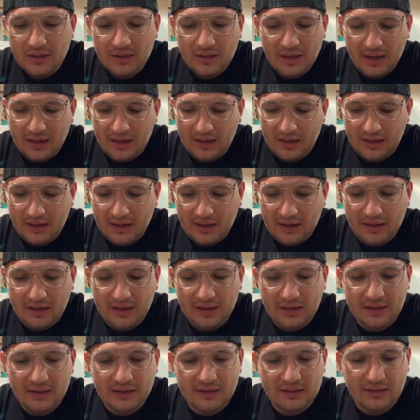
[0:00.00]

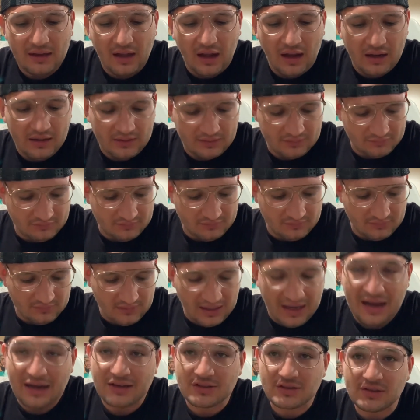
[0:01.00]
And I
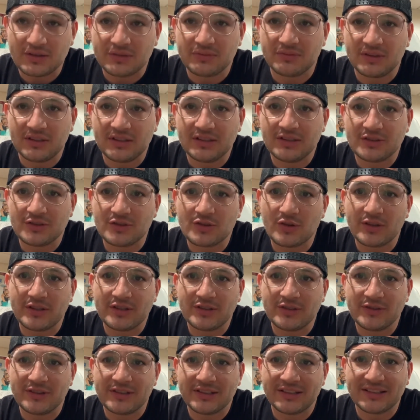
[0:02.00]
actually really enjoy
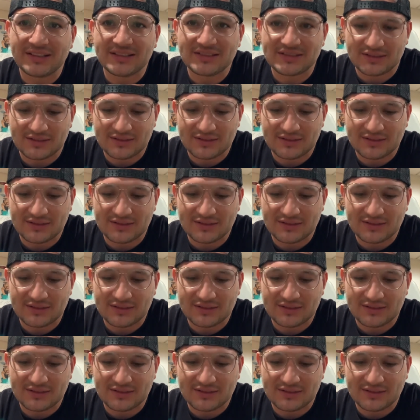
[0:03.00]
doing this.